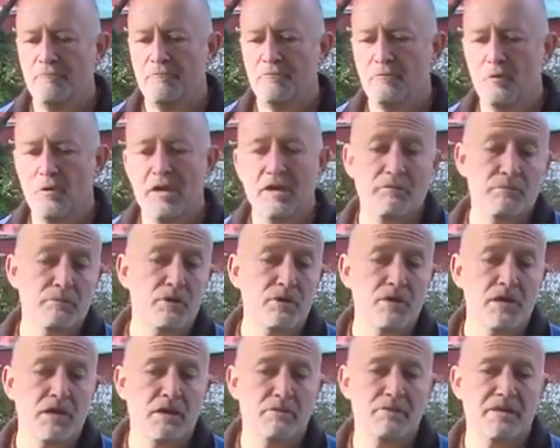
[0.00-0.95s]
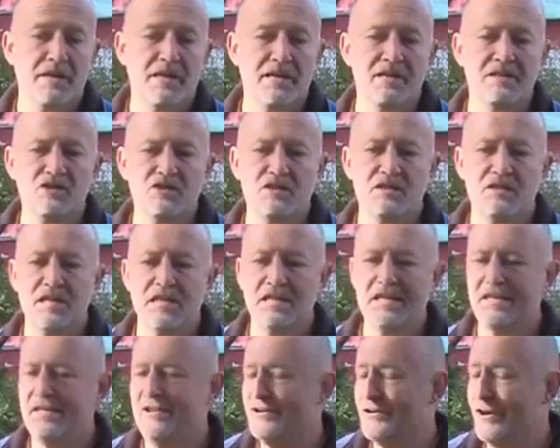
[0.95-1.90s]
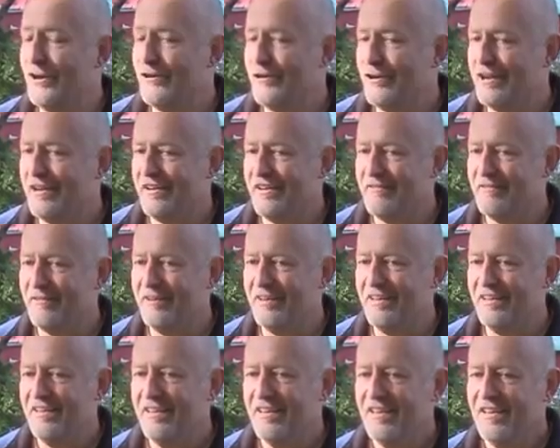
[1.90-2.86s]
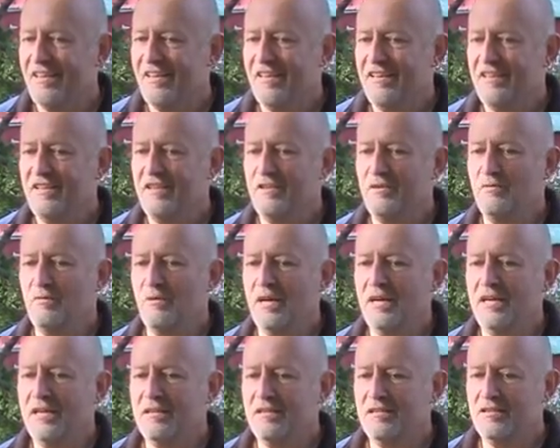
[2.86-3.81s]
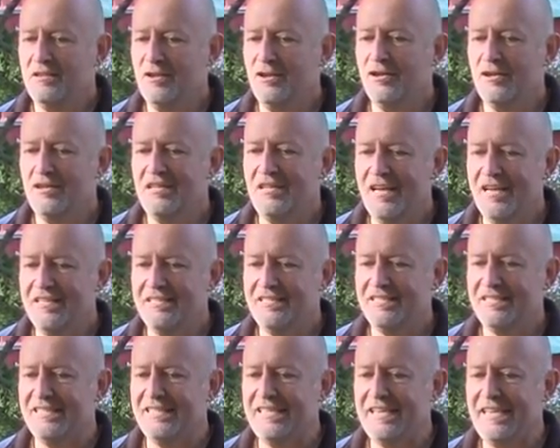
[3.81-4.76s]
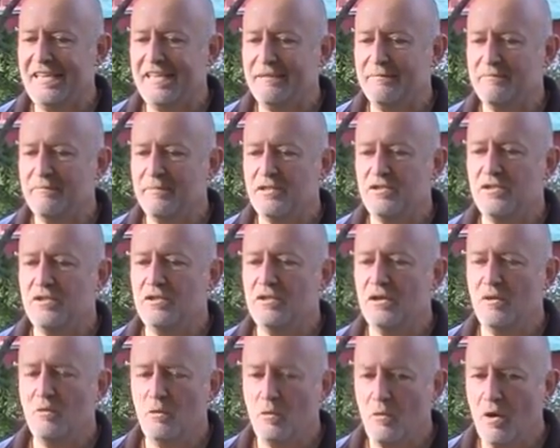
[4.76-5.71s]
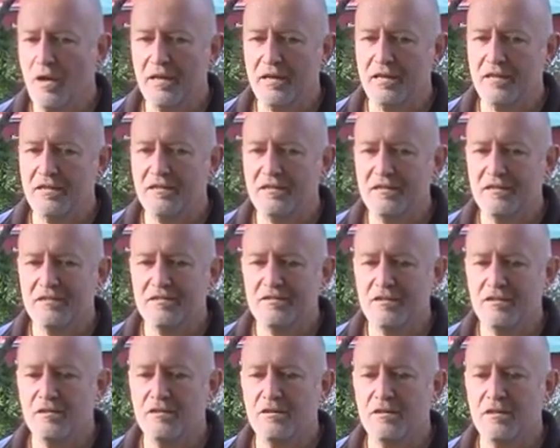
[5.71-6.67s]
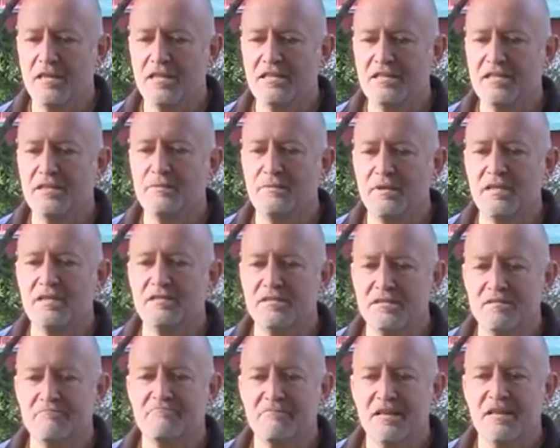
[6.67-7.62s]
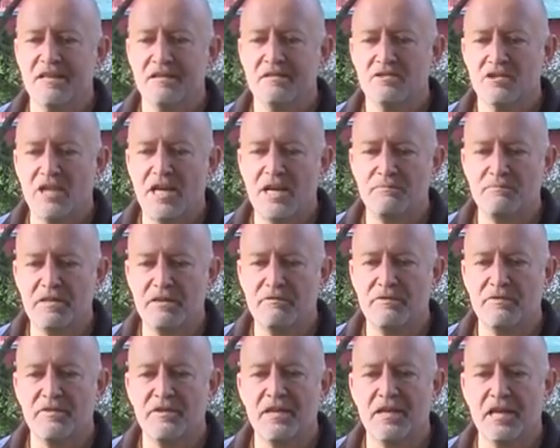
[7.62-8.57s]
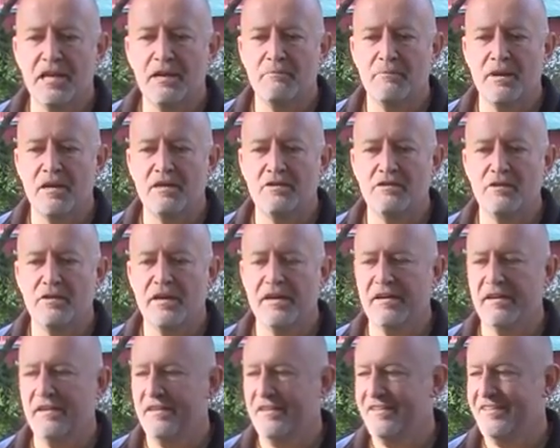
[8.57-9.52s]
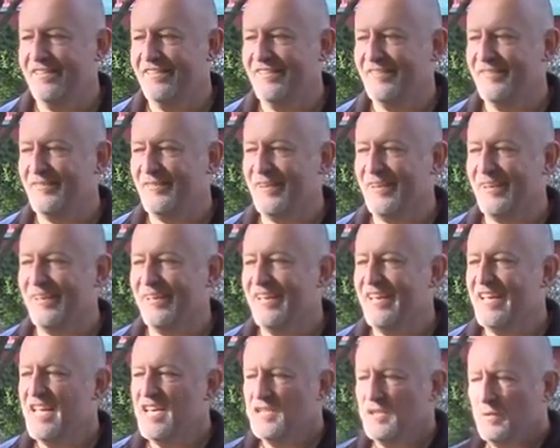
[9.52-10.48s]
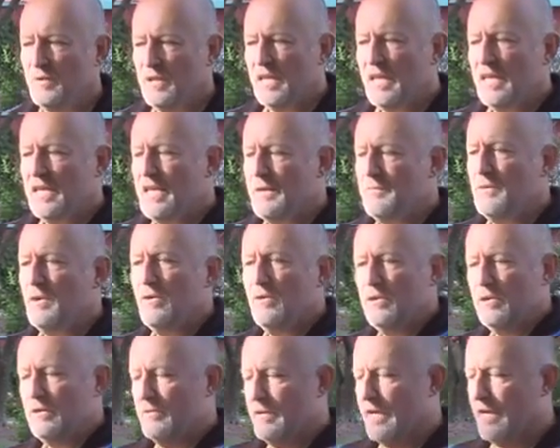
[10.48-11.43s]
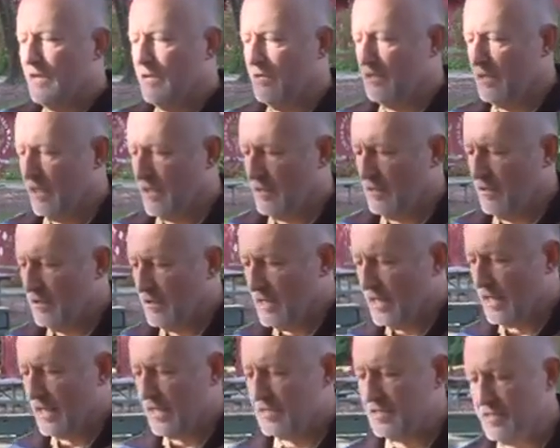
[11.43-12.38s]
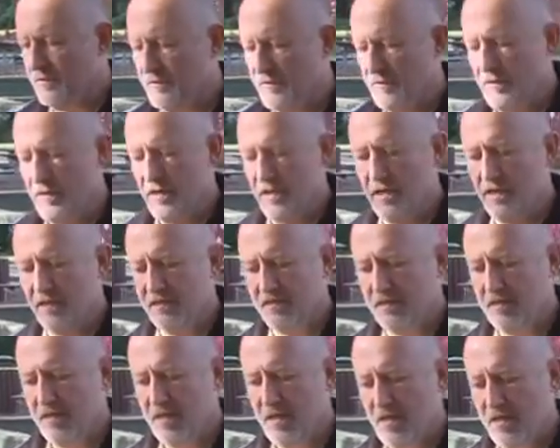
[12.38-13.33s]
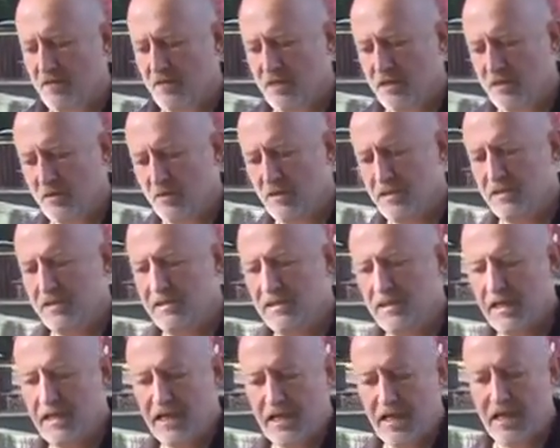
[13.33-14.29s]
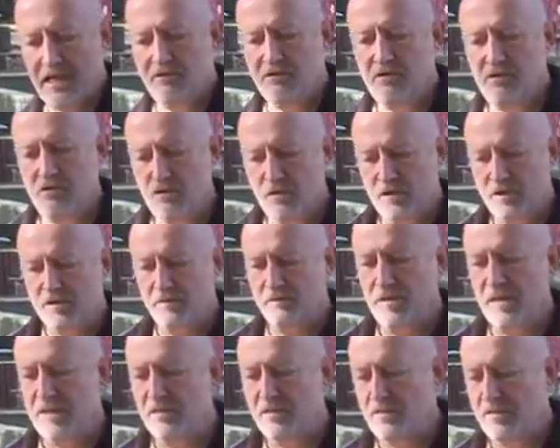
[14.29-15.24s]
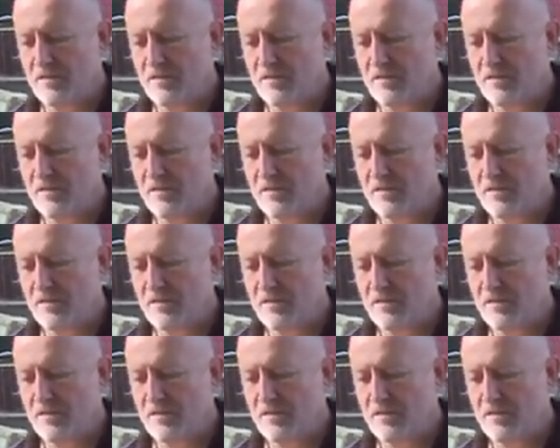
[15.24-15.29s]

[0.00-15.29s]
way of pruning a plant. It's just like getting your hair cut, right? You want it to look nice and neat, but you don't want it to look like somebody's chopped everything up on your head. Okay, so we can keep going around and looking at different things. This one's sticking out towards me